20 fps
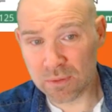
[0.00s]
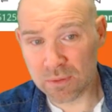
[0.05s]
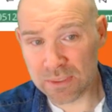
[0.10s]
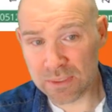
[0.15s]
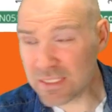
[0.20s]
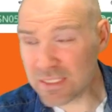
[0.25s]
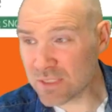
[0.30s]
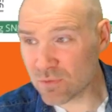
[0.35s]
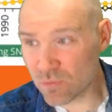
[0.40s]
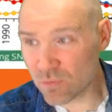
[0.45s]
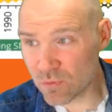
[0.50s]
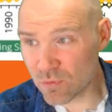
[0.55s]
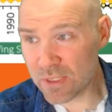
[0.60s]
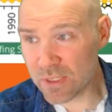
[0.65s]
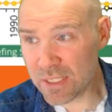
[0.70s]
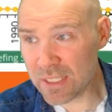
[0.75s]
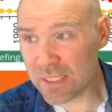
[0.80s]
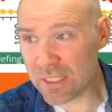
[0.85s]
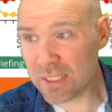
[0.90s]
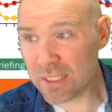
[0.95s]
This is
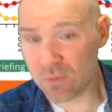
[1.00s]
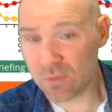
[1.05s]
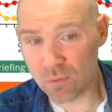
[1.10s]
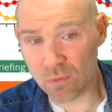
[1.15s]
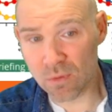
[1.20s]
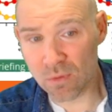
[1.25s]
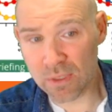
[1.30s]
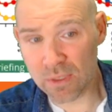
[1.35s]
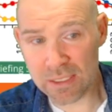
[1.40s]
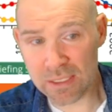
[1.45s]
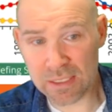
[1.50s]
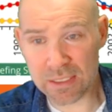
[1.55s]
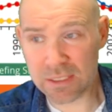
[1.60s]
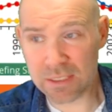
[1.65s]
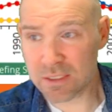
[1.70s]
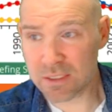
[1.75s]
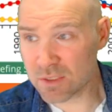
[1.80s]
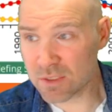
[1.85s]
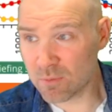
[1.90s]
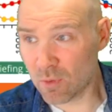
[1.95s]
really,
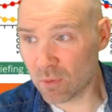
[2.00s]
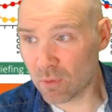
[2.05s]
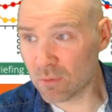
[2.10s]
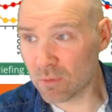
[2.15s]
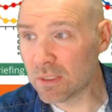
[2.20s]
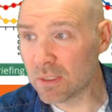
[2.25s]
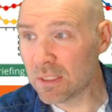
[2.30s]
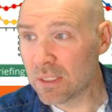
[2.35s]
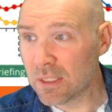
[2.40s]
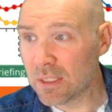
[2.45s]
really small.